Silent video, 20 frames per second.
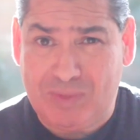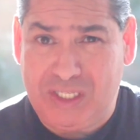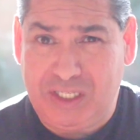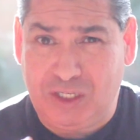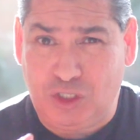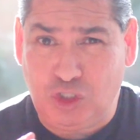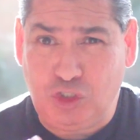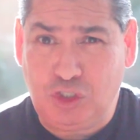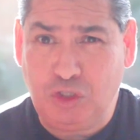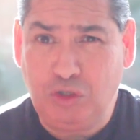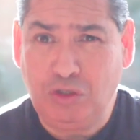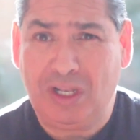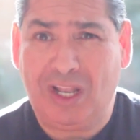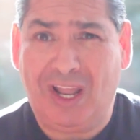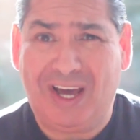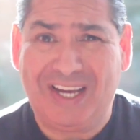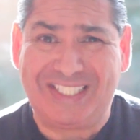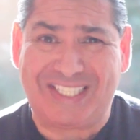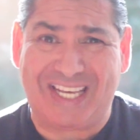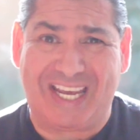You know,
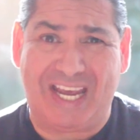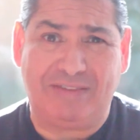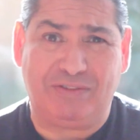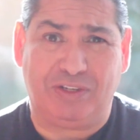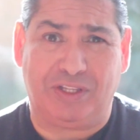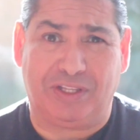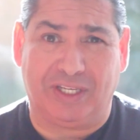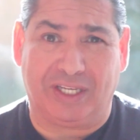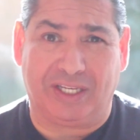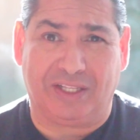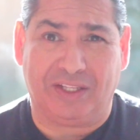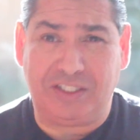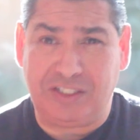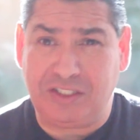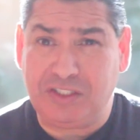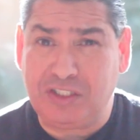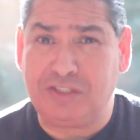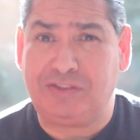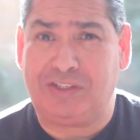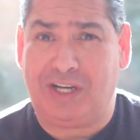utilize everything. This
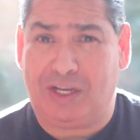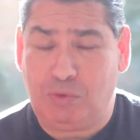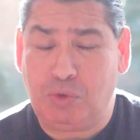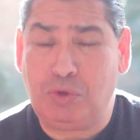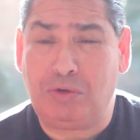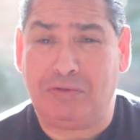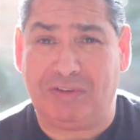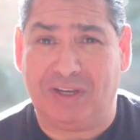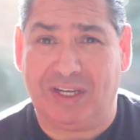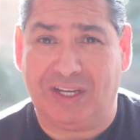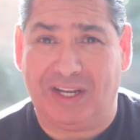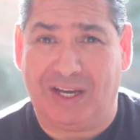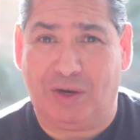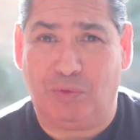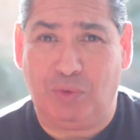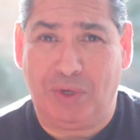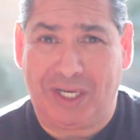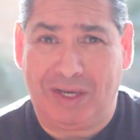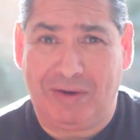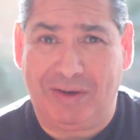is guerrilla warfare now.
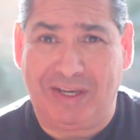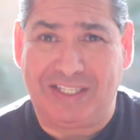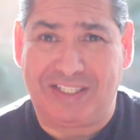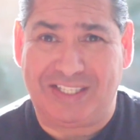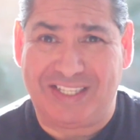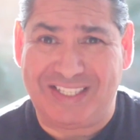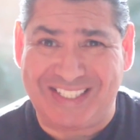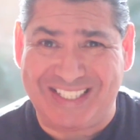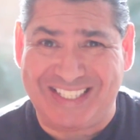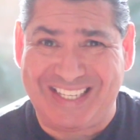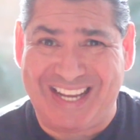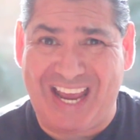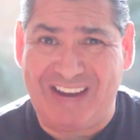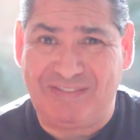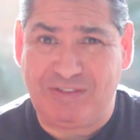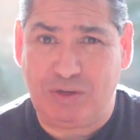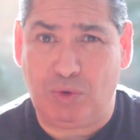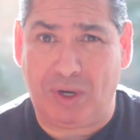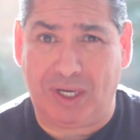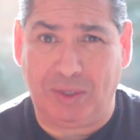We're going into this in
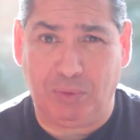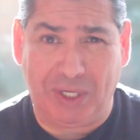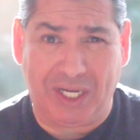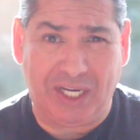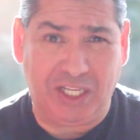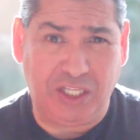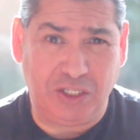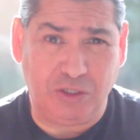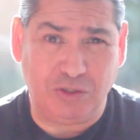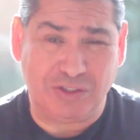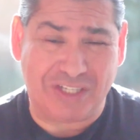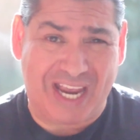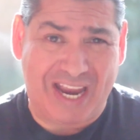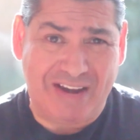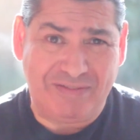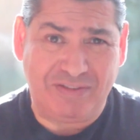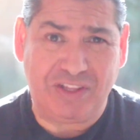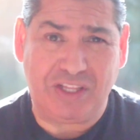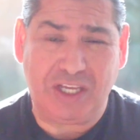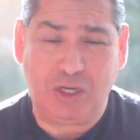every way. We're going to use
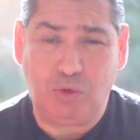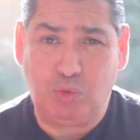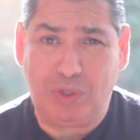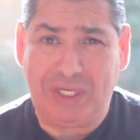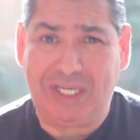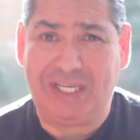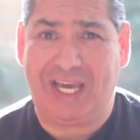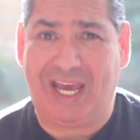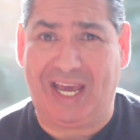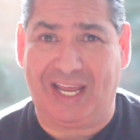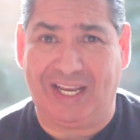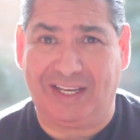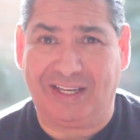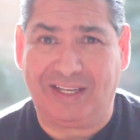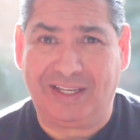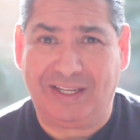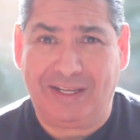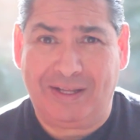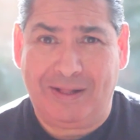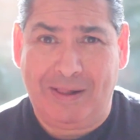everything we can,
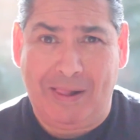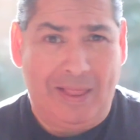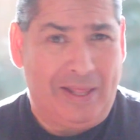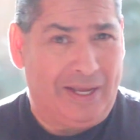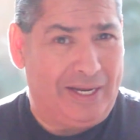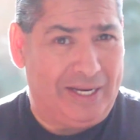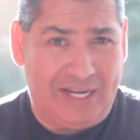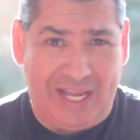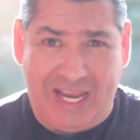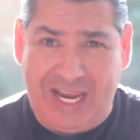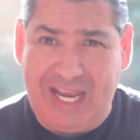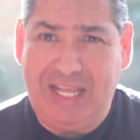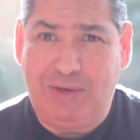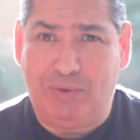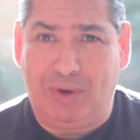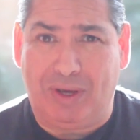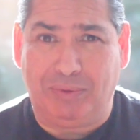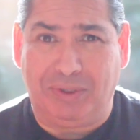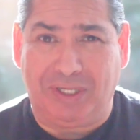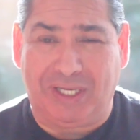in any
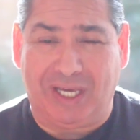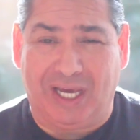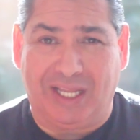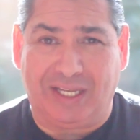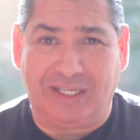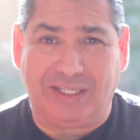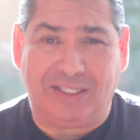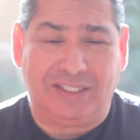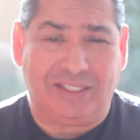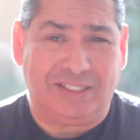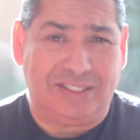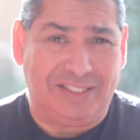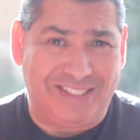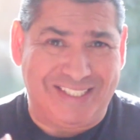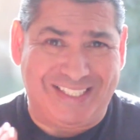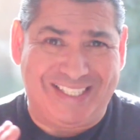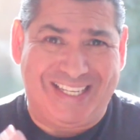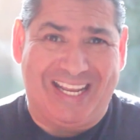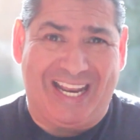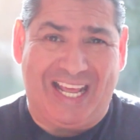way we can,
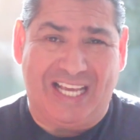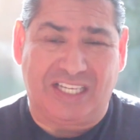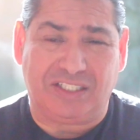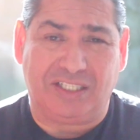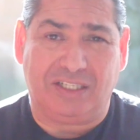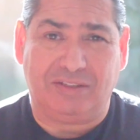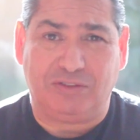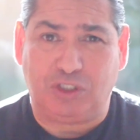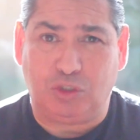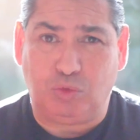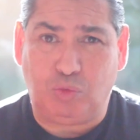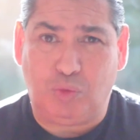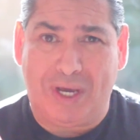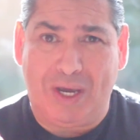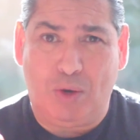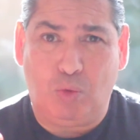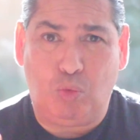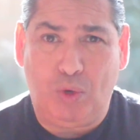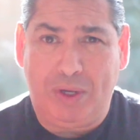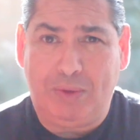to get ourselves to
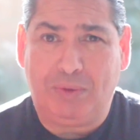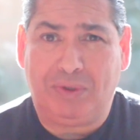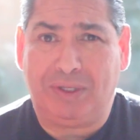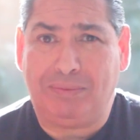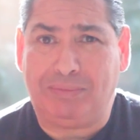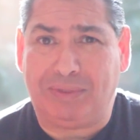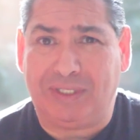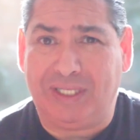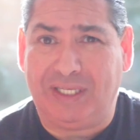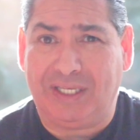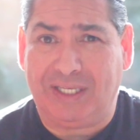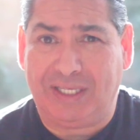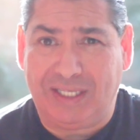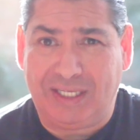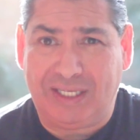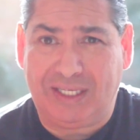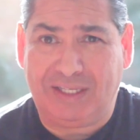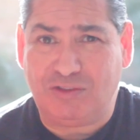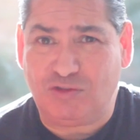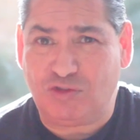where we want to be
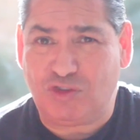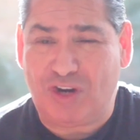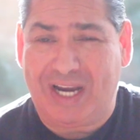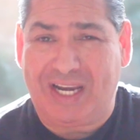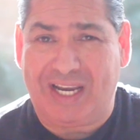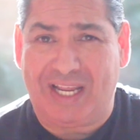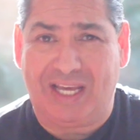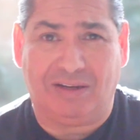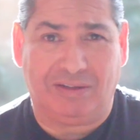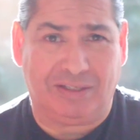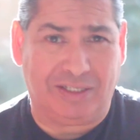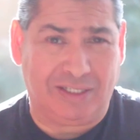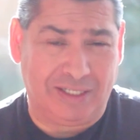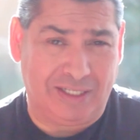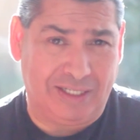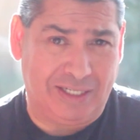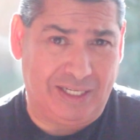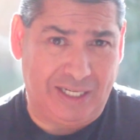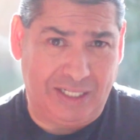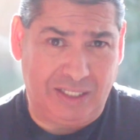right now,
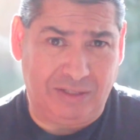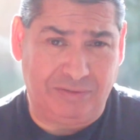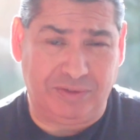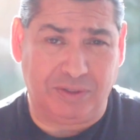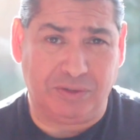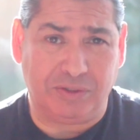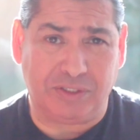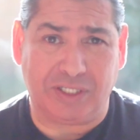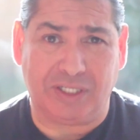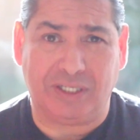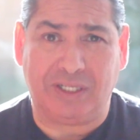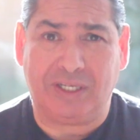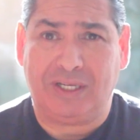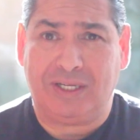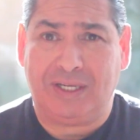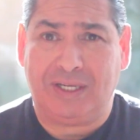in the future,